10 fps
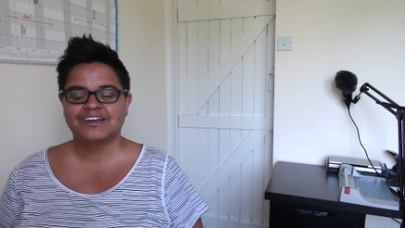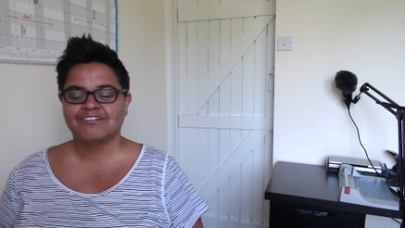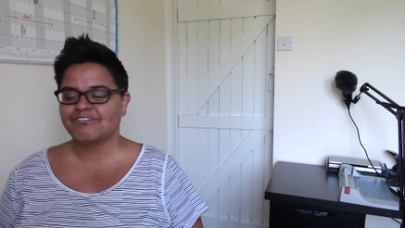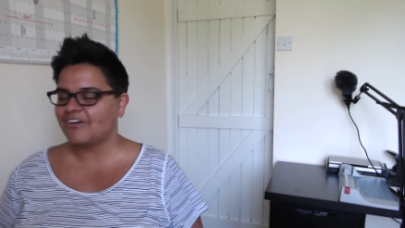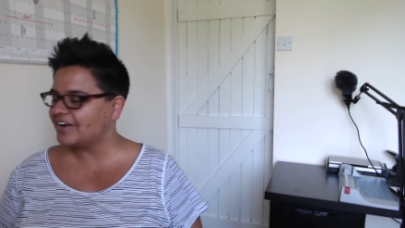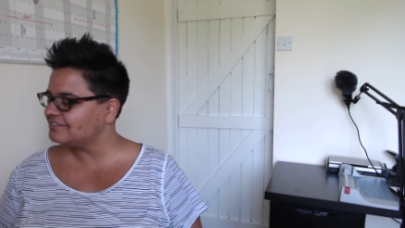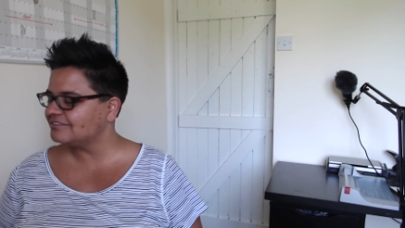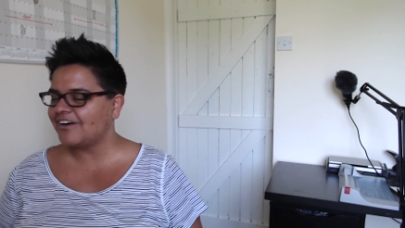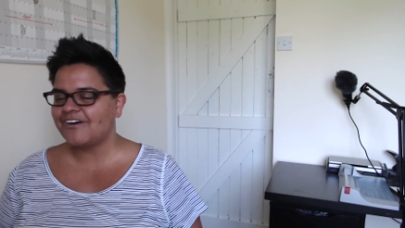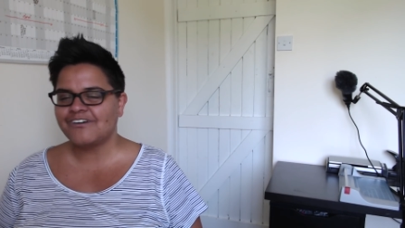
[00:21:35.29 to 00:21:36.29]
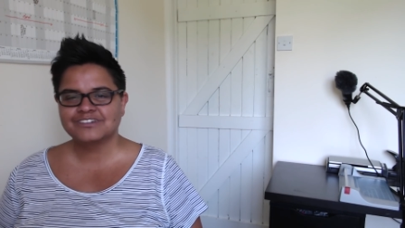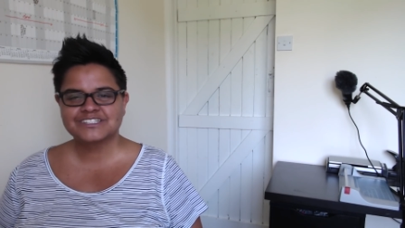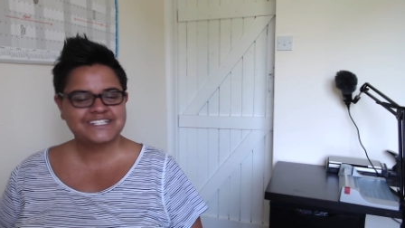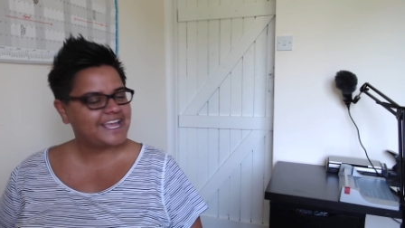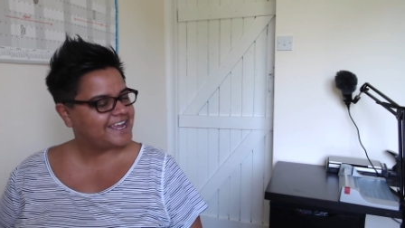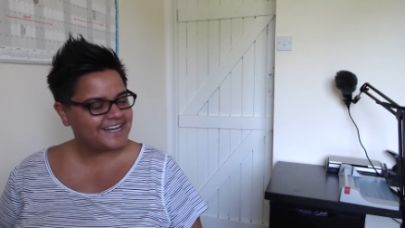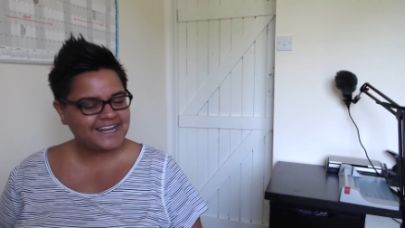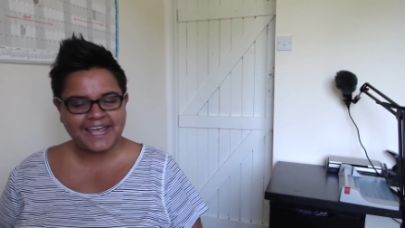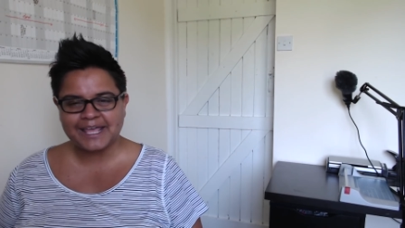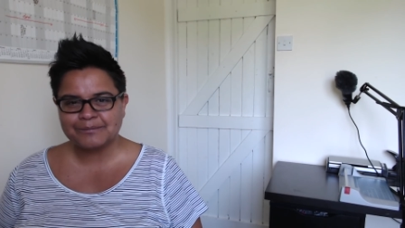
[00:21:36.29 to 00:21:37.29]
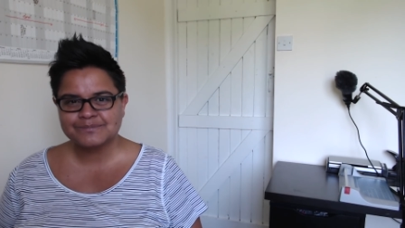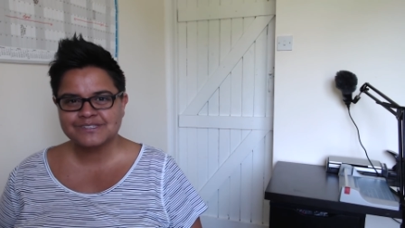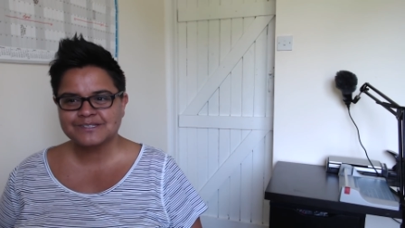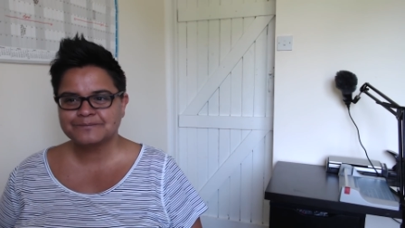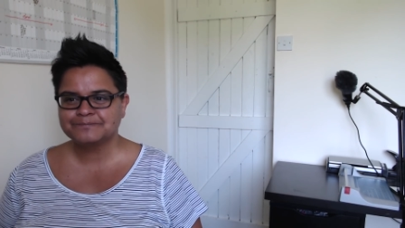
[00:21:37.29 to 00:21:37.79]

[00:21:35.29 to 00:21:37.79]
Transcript: right and wrongs, taking names.